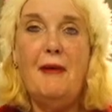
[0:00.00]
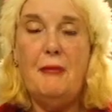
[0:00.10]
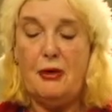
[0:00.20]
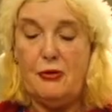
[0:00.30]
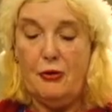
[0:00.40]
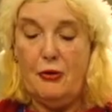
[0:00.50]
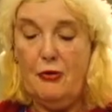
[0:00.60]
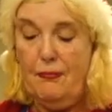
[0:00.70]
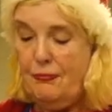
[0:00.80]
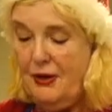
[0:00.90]
but it took
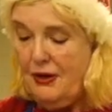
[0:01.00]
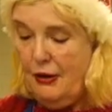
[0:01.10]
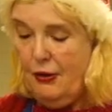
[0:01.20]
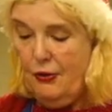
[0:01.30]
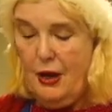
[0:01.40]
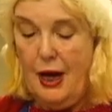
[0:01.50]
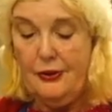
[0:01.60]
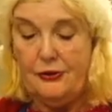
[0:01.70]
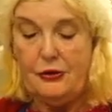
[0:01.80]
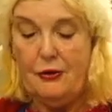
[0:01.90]
a big long hunt